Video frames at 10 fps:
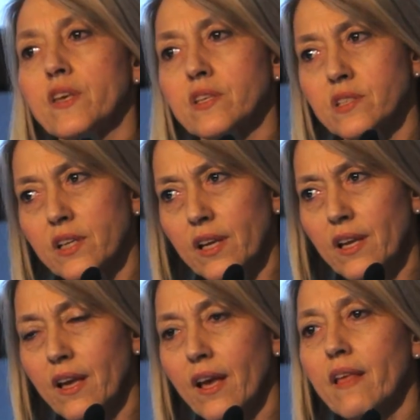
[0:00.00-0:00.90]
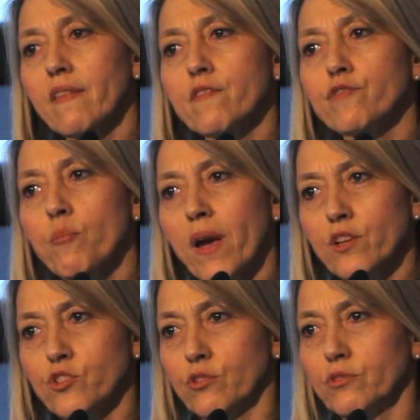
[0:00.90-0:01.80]
they see the
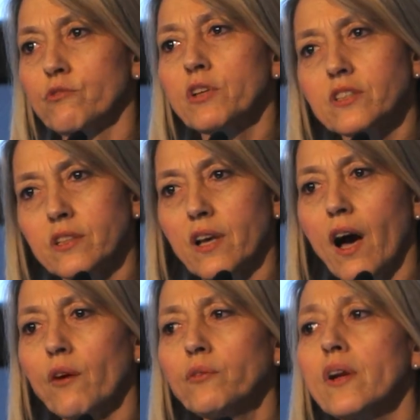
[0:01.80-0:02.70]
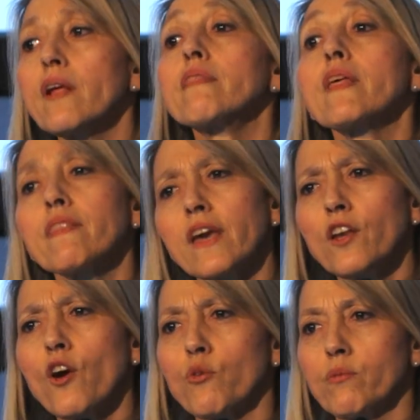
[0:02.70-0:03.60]
information written down, then they
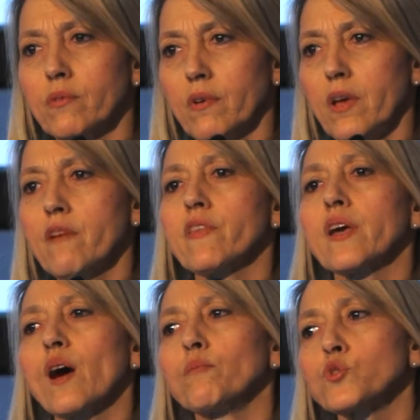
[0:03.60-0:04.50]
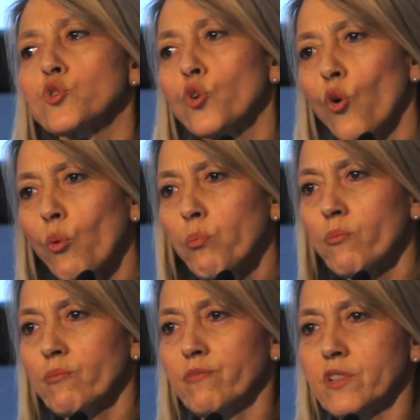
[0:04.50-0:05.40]
know if they come to your
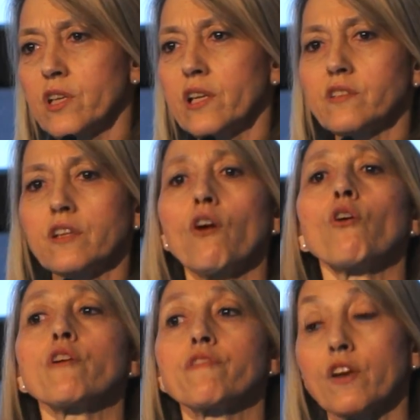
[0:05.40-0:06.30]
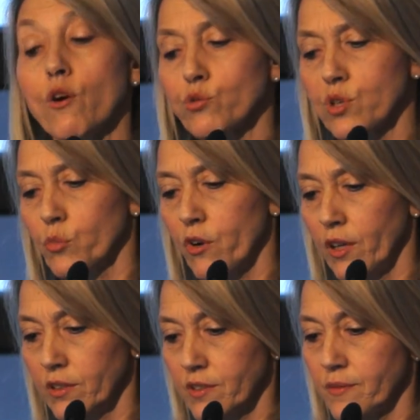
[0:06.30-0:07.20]
facility or if they go somewhere
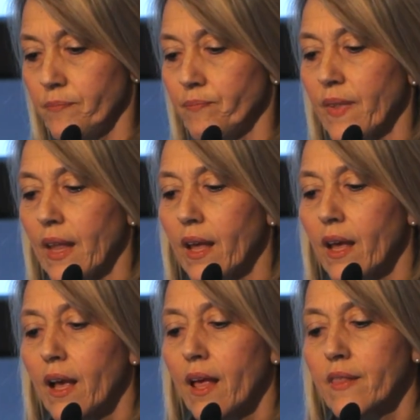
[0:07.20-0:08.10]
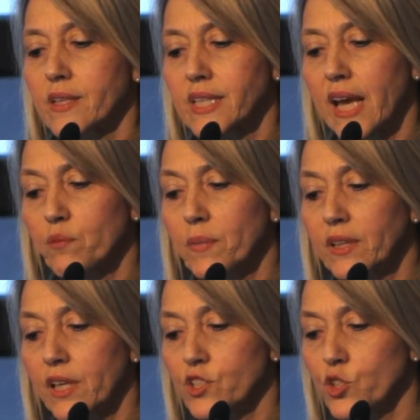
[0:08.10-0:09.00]
else. The
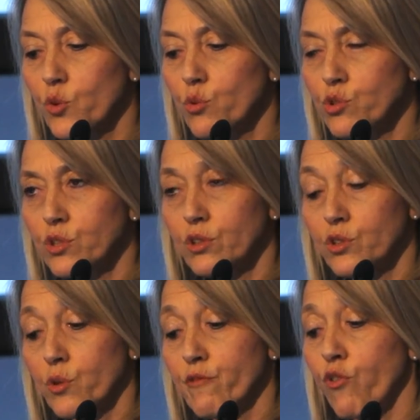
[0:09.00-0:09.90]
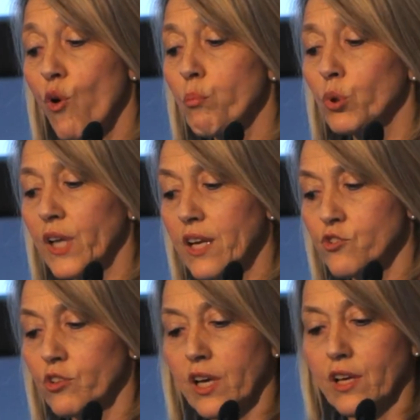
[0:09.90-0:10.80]
statement is used to inform
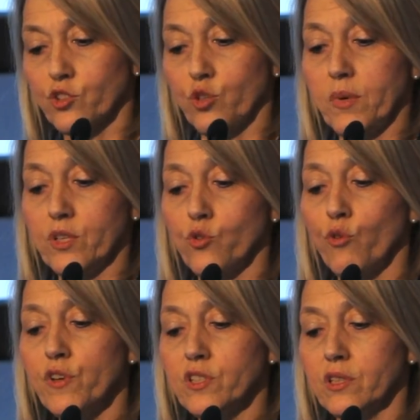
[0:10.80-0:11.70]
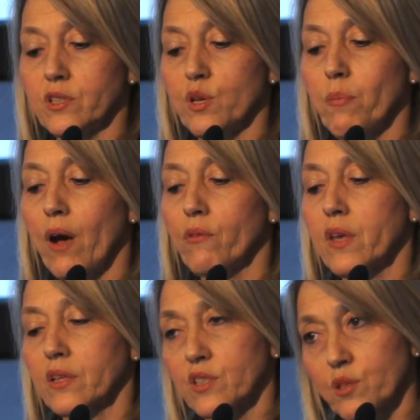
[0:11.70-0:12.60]
potential customers or visitors about
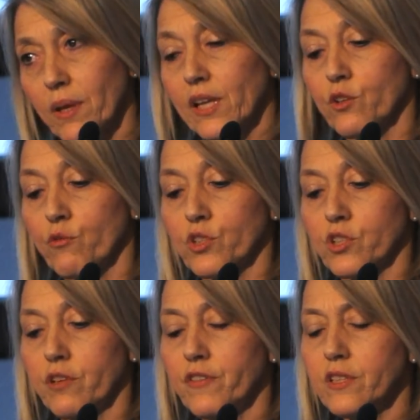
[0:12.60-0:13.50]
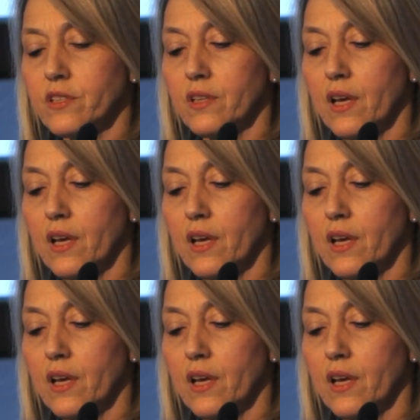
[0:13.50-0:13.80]
the accessibility of the service,